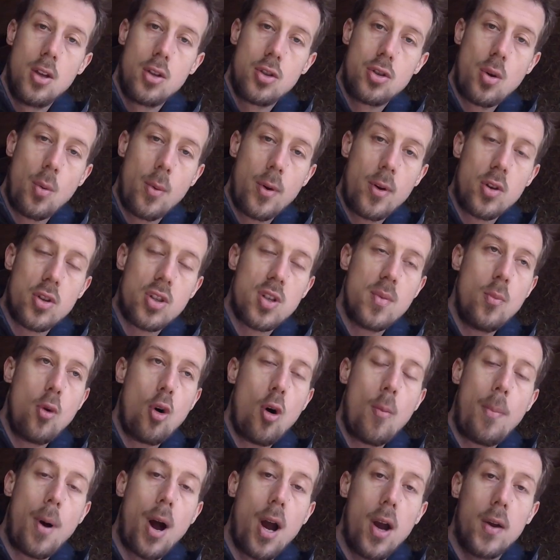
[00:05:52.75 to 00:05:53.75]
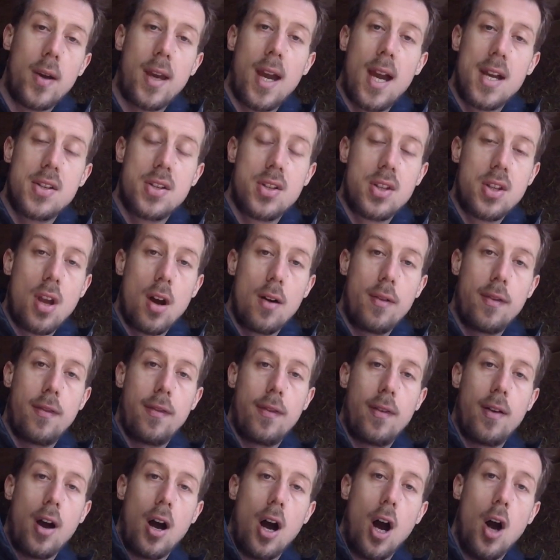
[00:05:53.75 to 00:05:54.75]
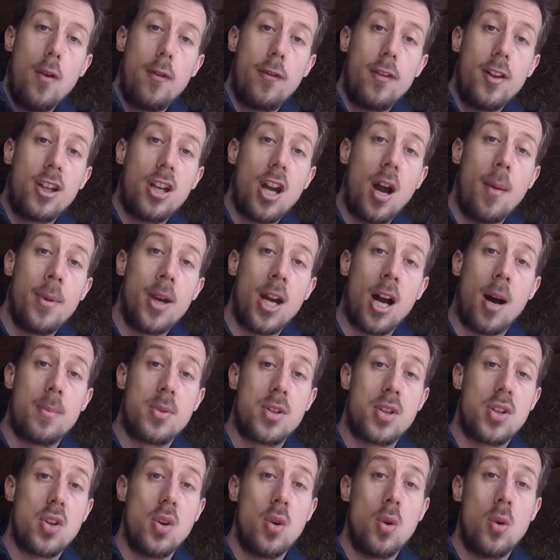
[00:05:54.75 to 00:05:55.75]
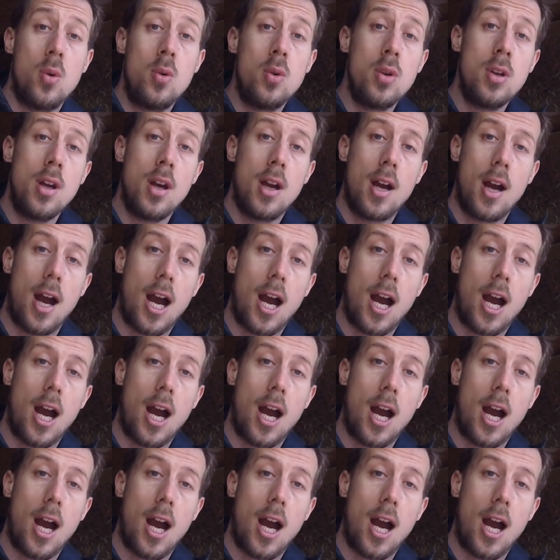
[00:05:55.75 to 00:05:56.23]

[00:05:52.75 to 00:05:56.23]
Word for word: So we've got some more biogas stuff hopefully coming up soon.